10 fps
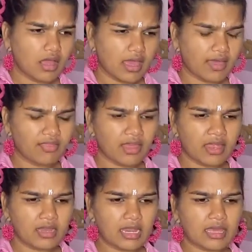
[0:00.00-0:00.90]
And
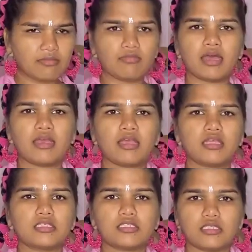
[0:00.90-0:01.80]
then like
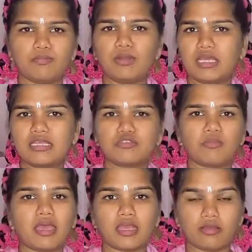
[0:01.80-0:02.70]
my siblings,
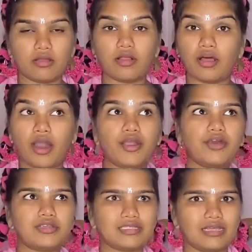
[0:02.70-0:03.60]

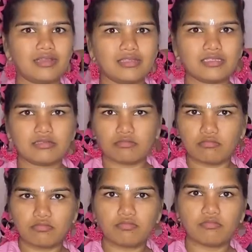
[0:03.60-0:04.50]
her sons,
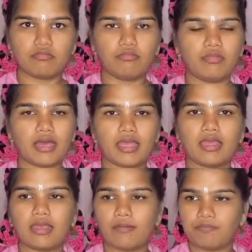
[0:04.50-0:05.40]

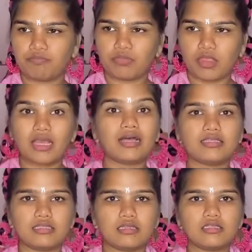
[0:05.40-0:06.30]
my
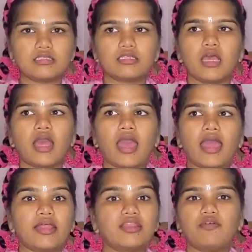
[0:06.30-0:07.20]
cousins,
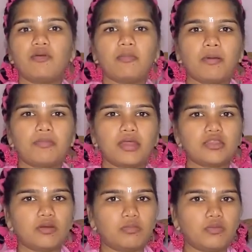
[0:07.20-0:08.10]
they were my
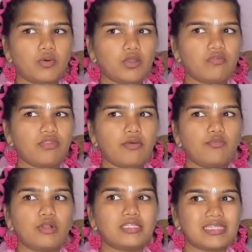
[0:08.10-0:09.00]
brother, but one of them
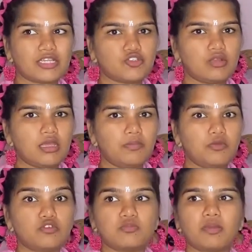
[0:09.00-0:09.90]
will sexually
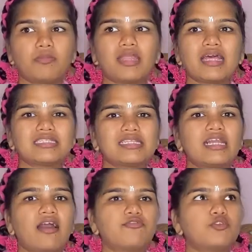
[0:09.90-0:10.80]
abuse me, but I still
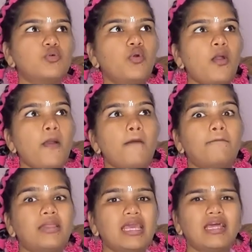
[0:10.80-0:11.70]
have to
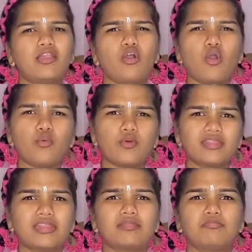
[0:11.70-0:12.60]
play along
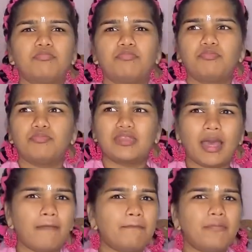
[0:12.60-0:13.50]
with
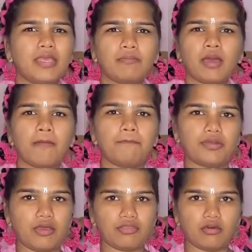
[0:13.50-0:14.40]
them being my
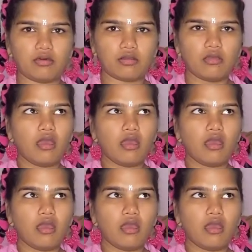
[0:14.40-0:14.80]
brother.